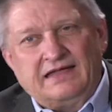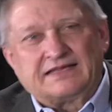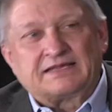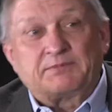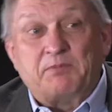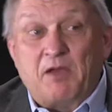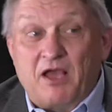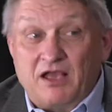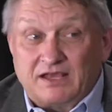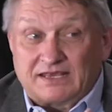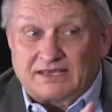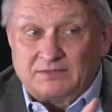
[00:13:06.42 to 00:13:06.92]

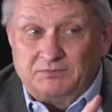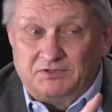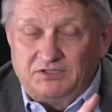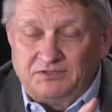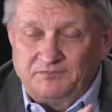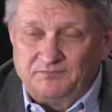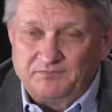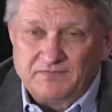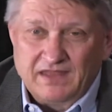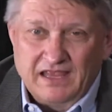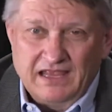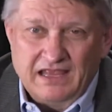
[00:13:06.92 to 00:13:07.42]
It's
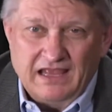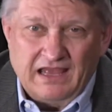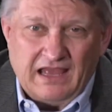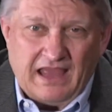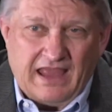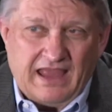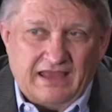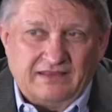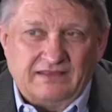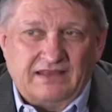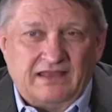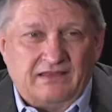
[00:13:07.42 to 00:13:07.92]
possible.
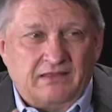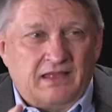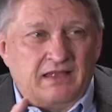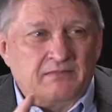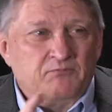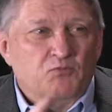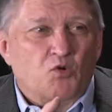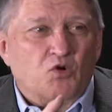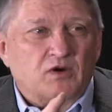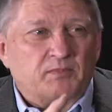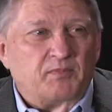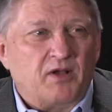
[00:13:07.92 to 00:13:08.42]

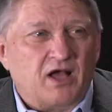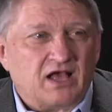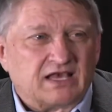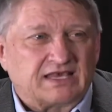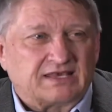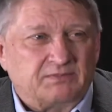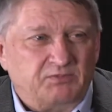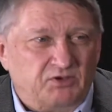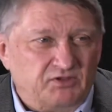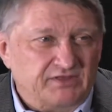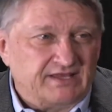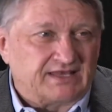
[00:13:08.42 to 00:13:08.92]
And more
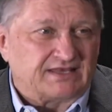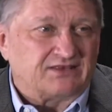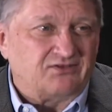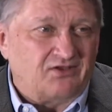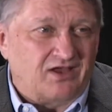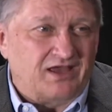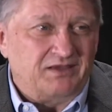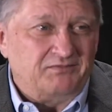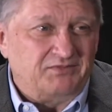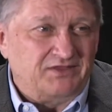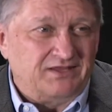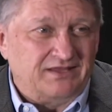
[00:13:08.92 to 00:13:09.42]
possible
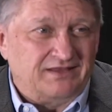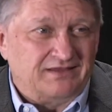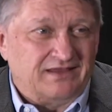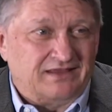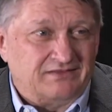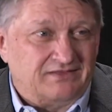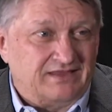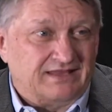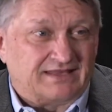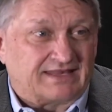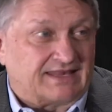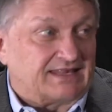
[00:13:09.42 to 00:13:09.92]
this time
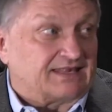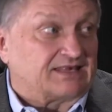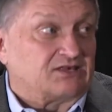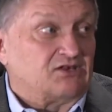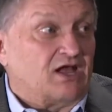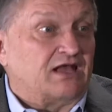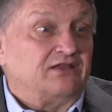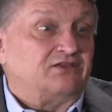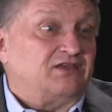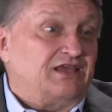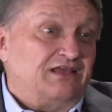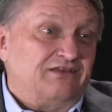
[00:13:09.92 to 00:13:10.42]
than since
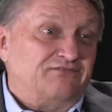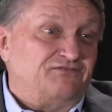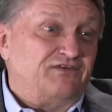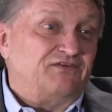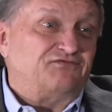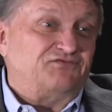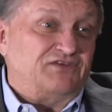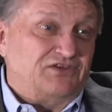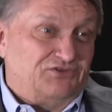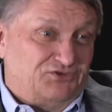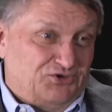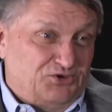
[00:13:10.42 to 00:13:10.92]

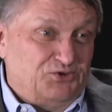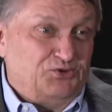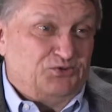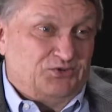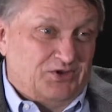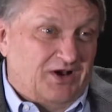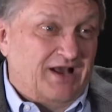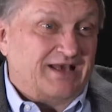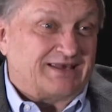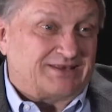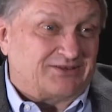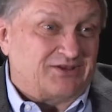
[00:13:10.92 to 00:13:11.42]

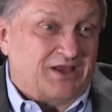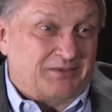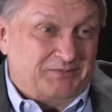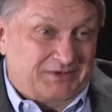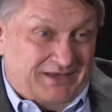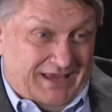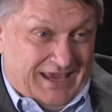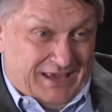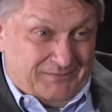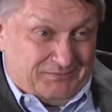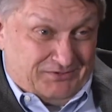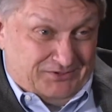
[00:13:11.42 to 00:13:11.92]
1952, the last
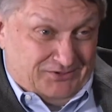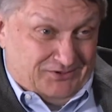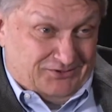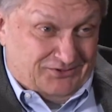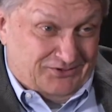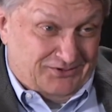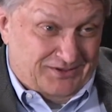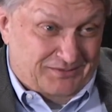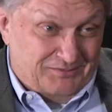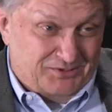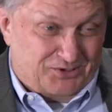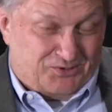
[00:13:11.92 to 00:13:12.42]
time it happened
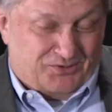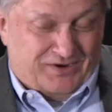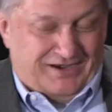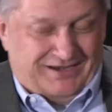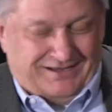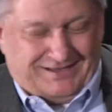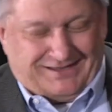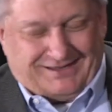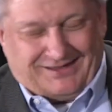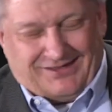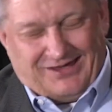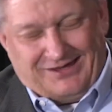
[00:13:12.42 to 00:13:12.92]
on the
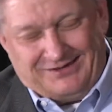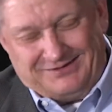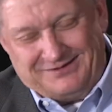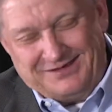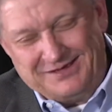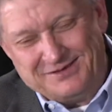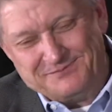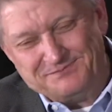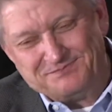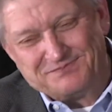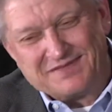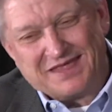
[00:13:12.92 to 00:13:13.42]
Democratic
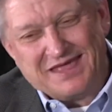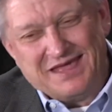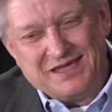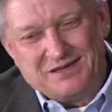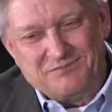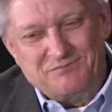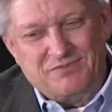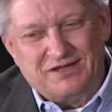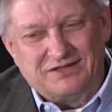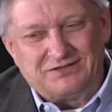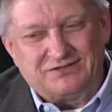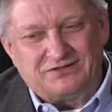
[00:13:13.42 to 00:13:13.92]
side.
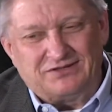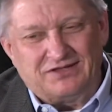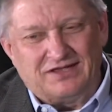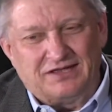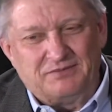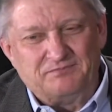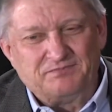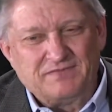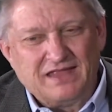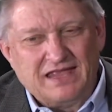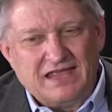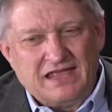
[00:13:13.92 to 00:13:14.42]

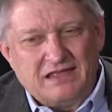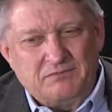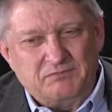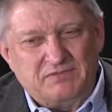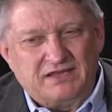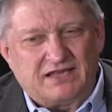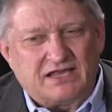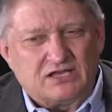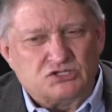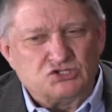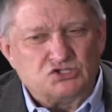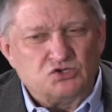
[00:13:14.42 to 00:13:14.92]
But
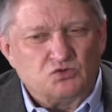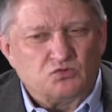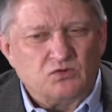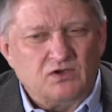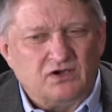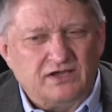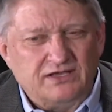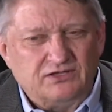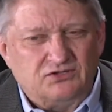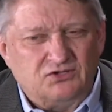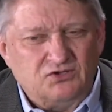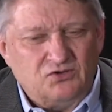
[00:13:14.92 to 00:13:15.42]
because you
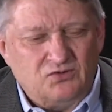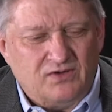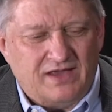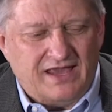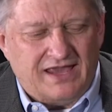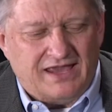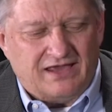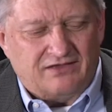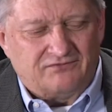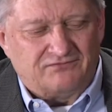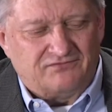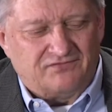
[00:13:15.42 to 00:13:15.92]
really
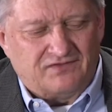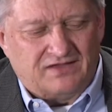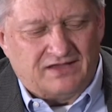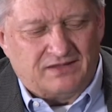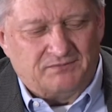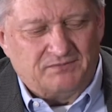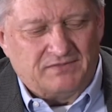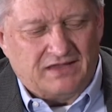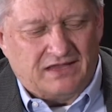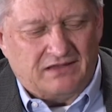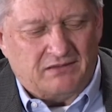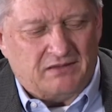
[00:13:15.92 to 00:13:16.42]
do have,
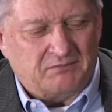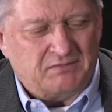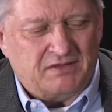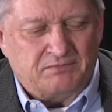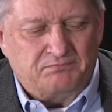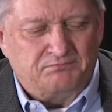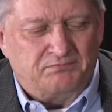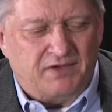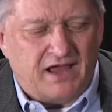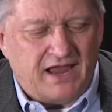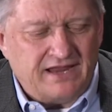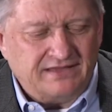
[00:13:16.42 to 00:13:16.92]

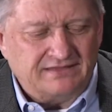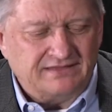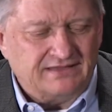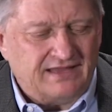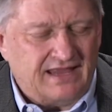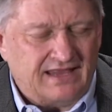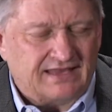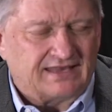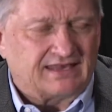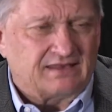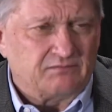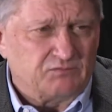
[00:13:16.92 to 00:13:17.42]

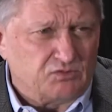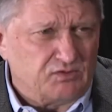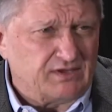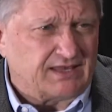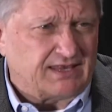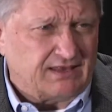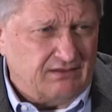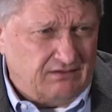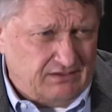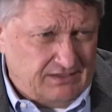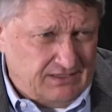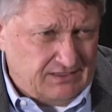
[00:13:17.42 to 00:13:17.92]
Biden has some
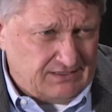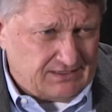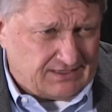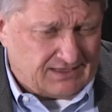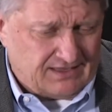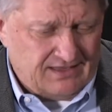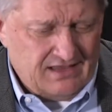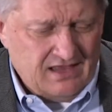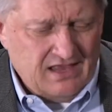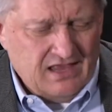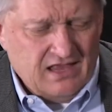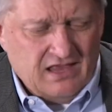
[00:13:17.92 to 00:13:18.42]

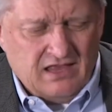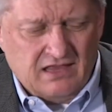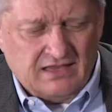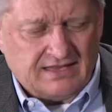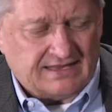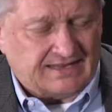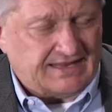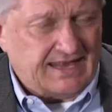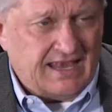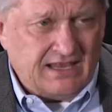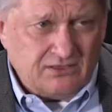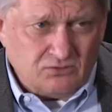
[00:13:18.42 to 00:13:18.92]
resilience,
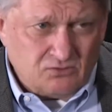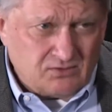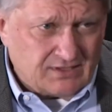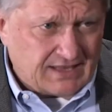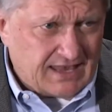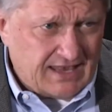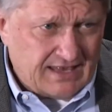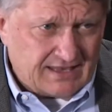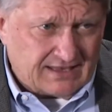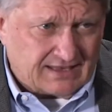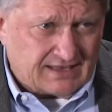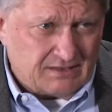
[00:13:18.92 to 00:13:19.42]

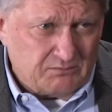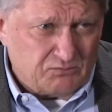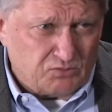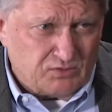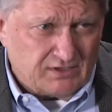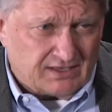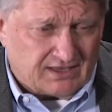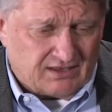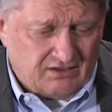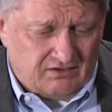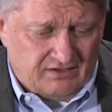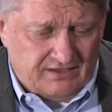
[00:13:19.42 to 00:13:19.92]
Sanders has
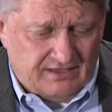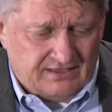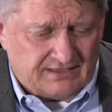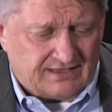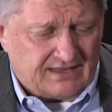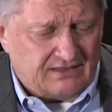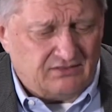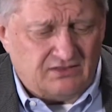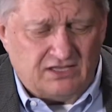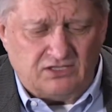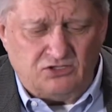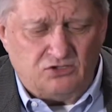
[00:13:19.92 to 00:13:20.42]
some
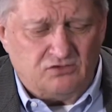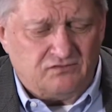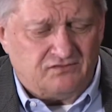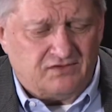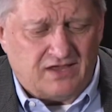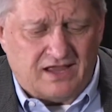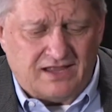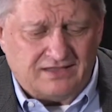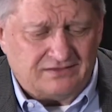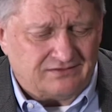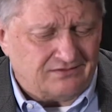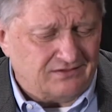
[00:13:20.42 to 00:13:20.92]
resilience, and then
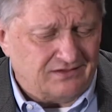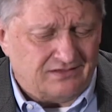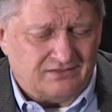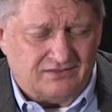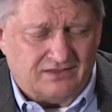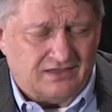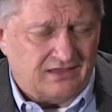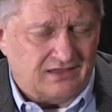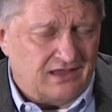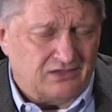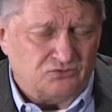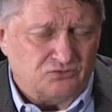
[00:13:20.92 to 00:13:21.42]
you've got
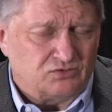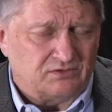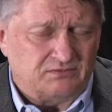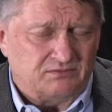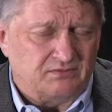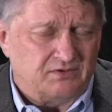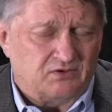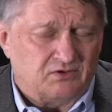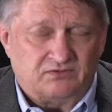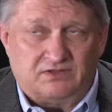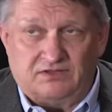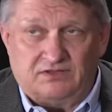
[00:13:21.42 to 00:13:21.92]
the
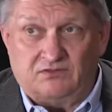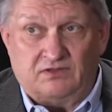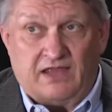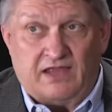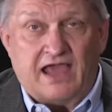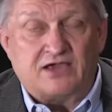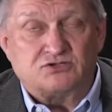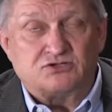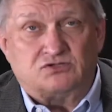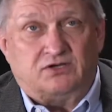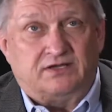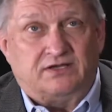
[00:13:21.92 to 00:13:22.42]
100, or
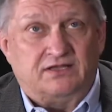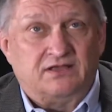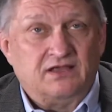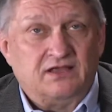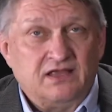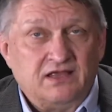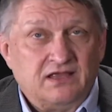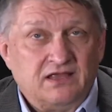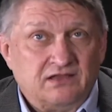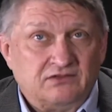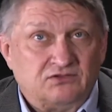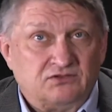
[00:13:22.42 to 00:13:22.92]

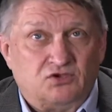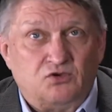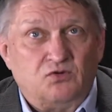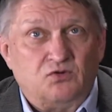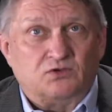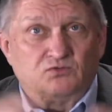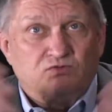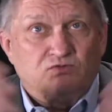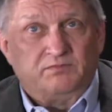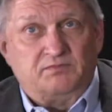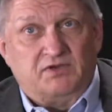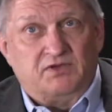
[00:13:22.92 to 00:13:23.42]
actually
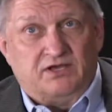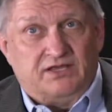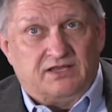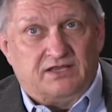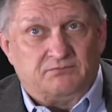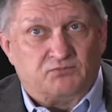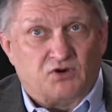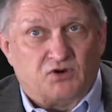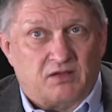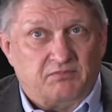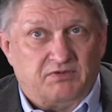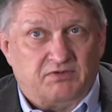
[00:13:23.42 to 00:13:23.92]
200
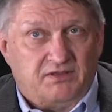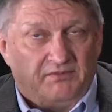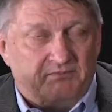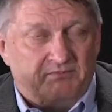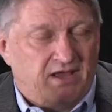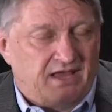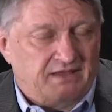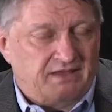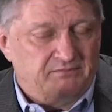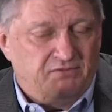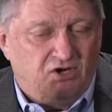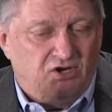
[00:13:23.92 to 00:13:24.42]
million
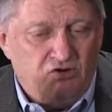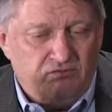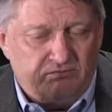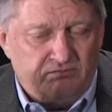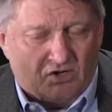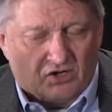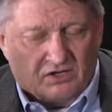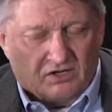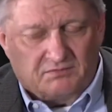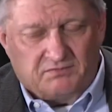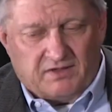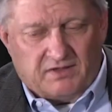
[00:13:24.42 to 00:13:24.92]
probably by
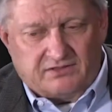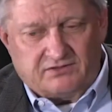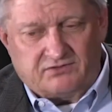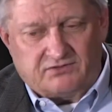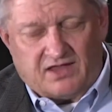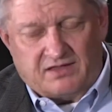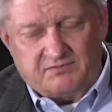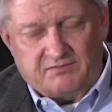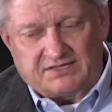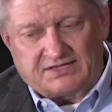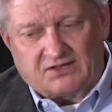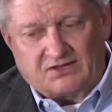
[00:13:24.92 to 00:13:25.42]
Bloomberg by
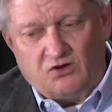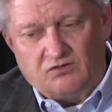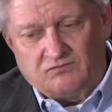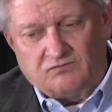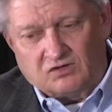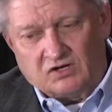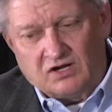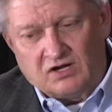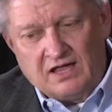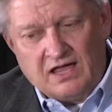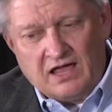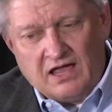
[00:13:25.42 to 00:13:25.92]
the time it's
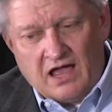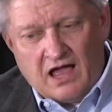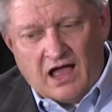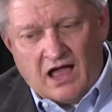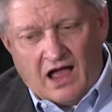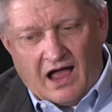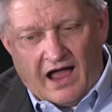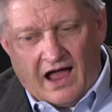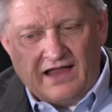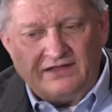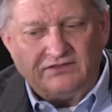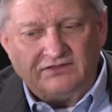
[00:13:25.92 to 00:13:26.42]
over.
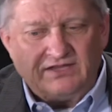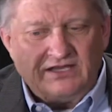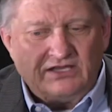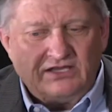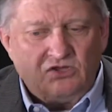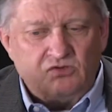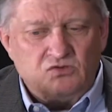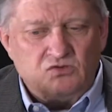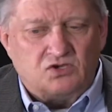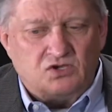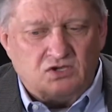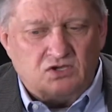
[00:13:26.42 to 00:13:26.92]
I
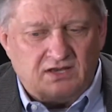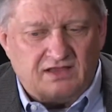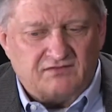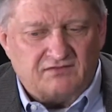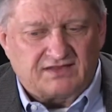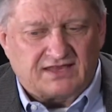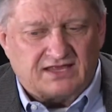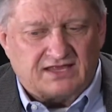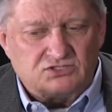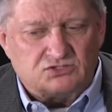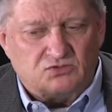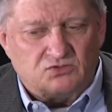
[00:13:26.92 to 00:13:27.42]
think you could
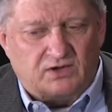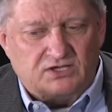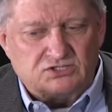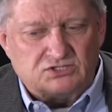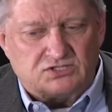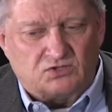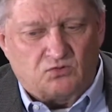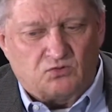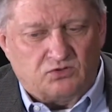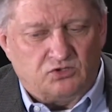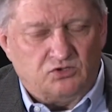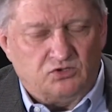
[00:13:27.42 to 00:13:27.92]
have a
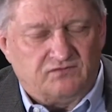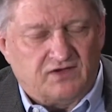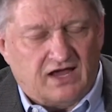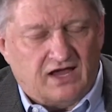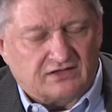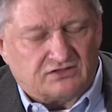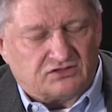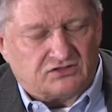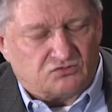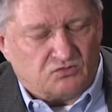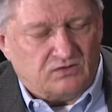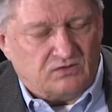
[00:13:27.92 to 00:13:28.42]
situation where
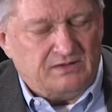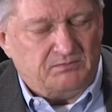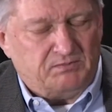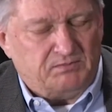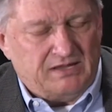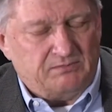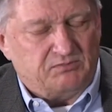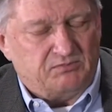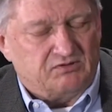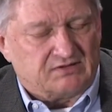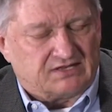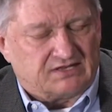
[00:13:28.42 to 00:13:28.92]
you've got
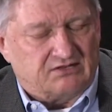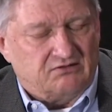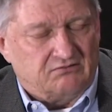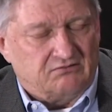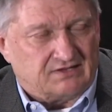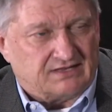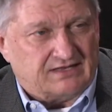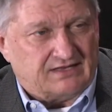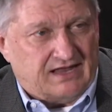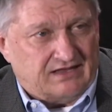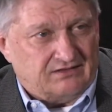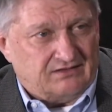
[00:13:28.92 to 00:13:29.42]
three people
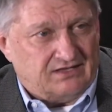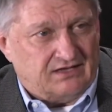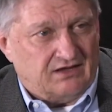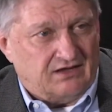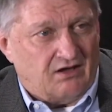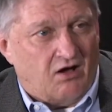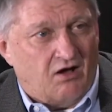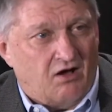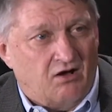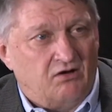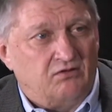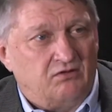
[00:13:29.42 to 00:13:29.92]
still
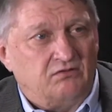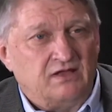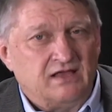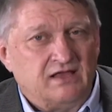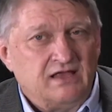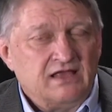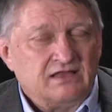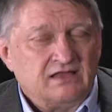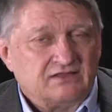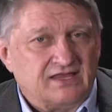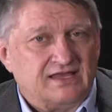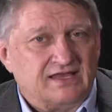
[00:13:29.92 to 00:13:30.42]
standing,
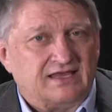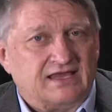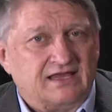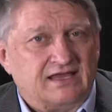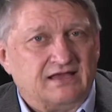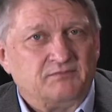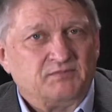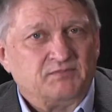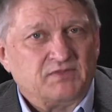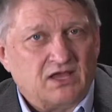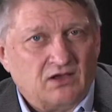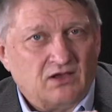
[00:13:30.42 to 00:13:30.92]
all
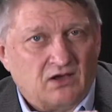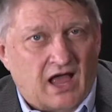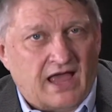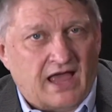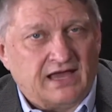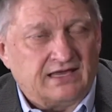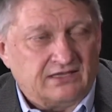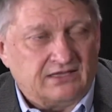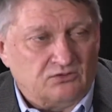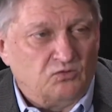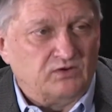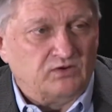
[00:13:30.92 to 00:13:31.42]
thinking,
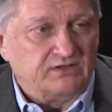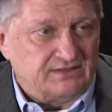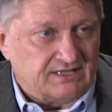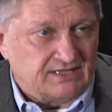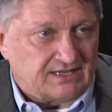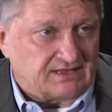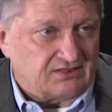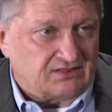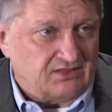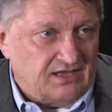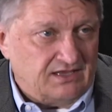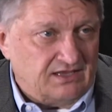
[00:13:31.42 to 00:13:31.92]
I can
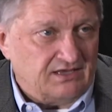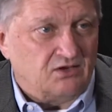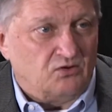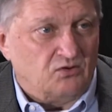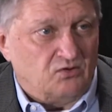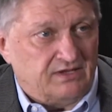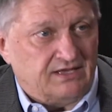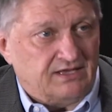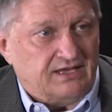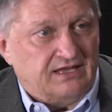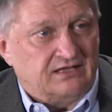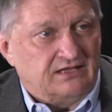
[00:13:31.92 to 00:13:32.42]
win this
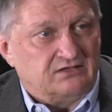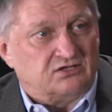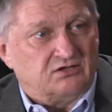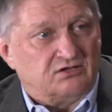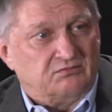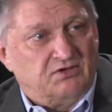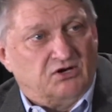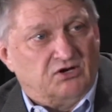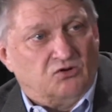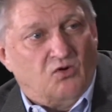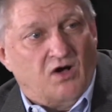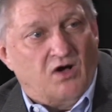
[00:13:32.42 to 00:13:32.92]
thing, going
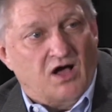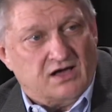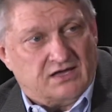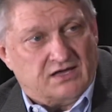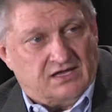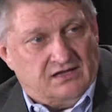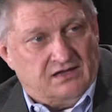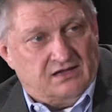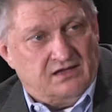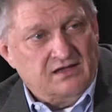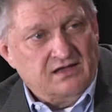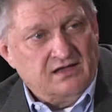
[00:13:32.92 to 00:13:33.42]
into
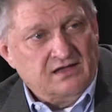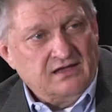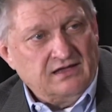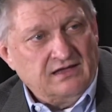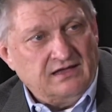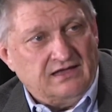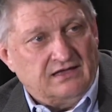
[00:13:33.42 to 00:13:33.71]
Milwaukee.